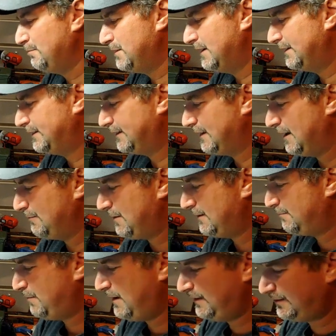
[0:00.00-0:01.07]
But
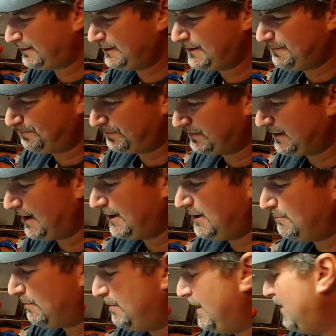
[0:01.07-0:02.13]
that's basically how
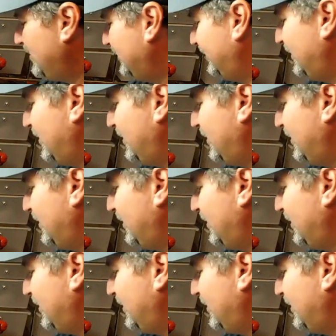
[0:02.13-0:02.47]
you prepare the